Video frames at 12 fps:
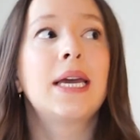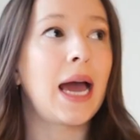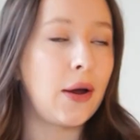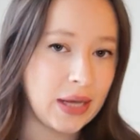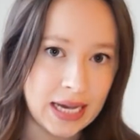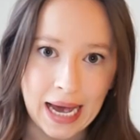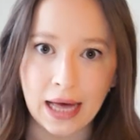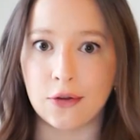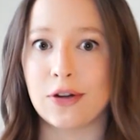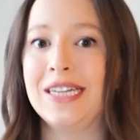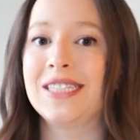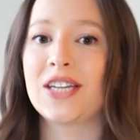counting
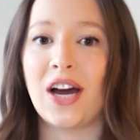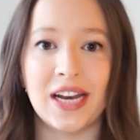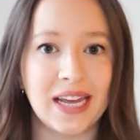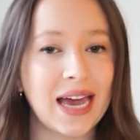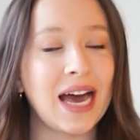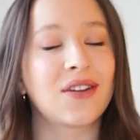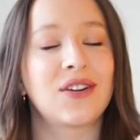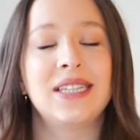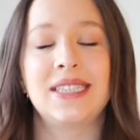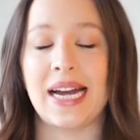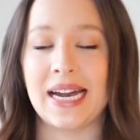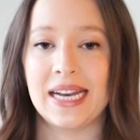calories, cutting
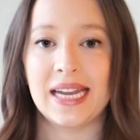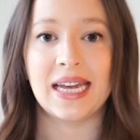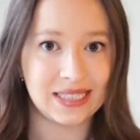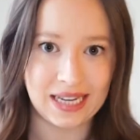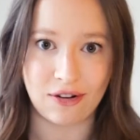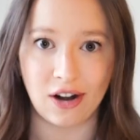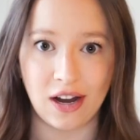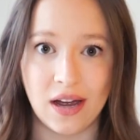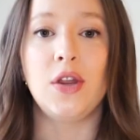calories, dieting, etc.